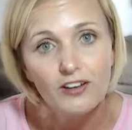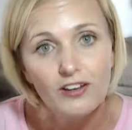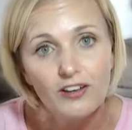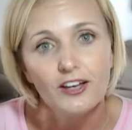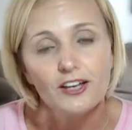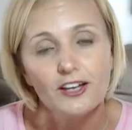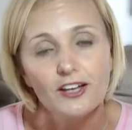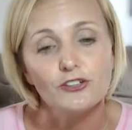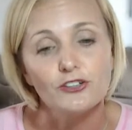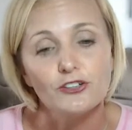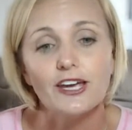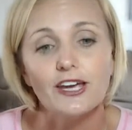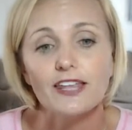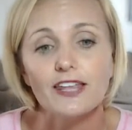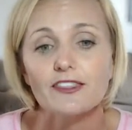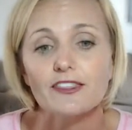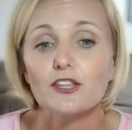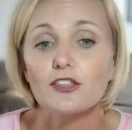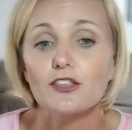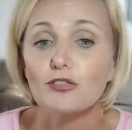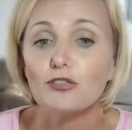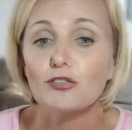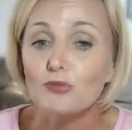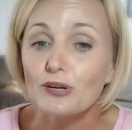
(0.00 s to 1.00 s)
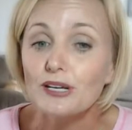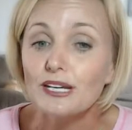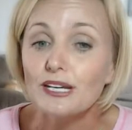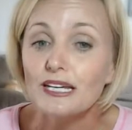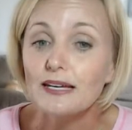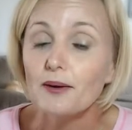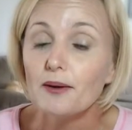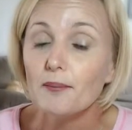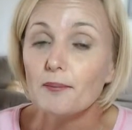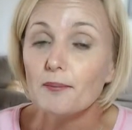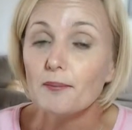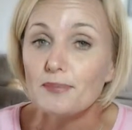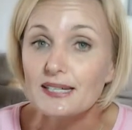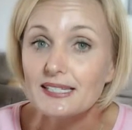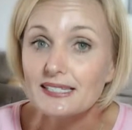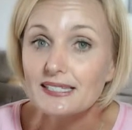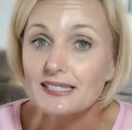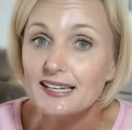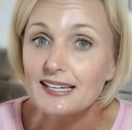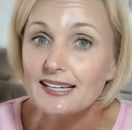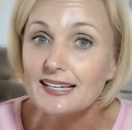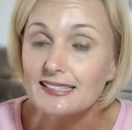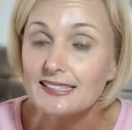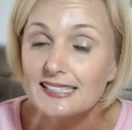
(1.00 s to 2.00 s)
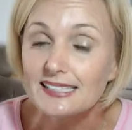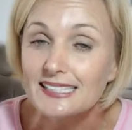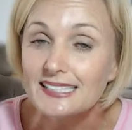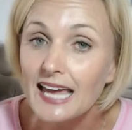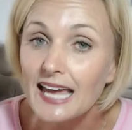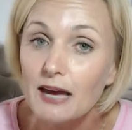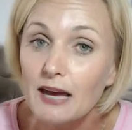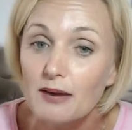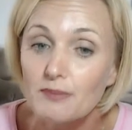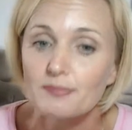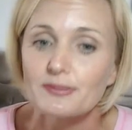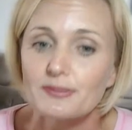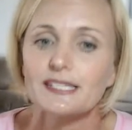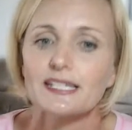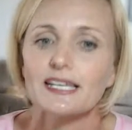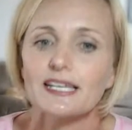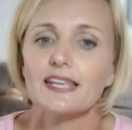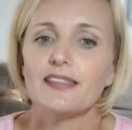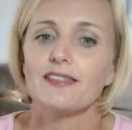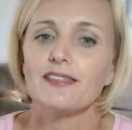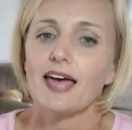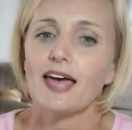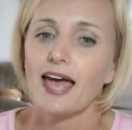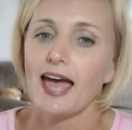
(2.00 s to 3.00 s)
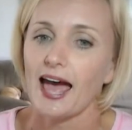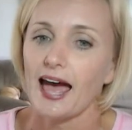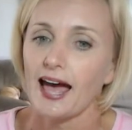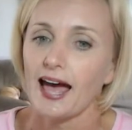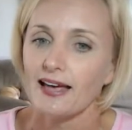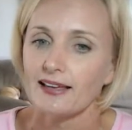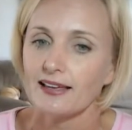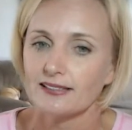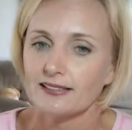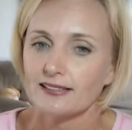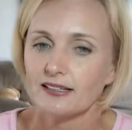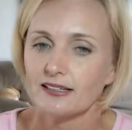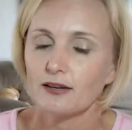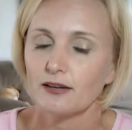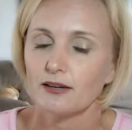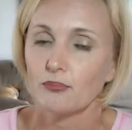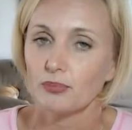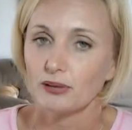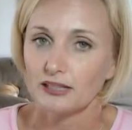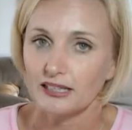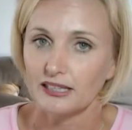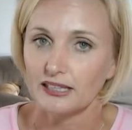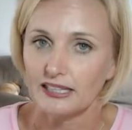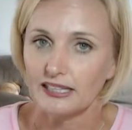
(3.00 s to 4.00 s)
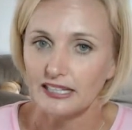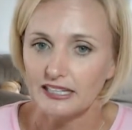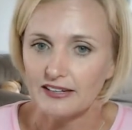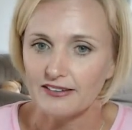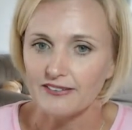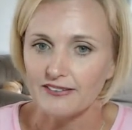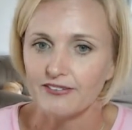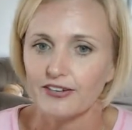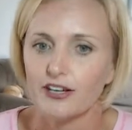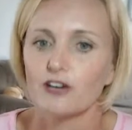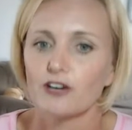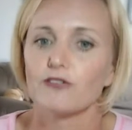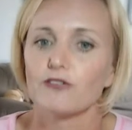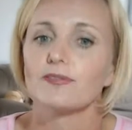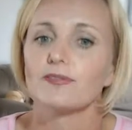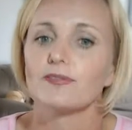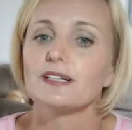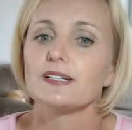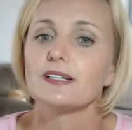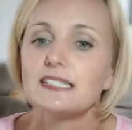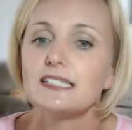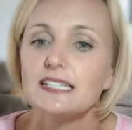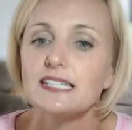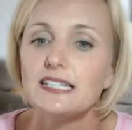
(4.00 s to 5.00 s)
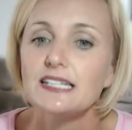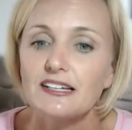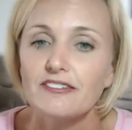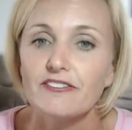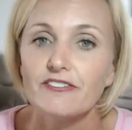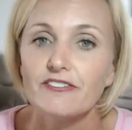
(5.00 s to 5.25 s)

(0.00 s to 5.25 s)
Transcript: You'll get the 3 missing steps in the Ask, Believe, Receive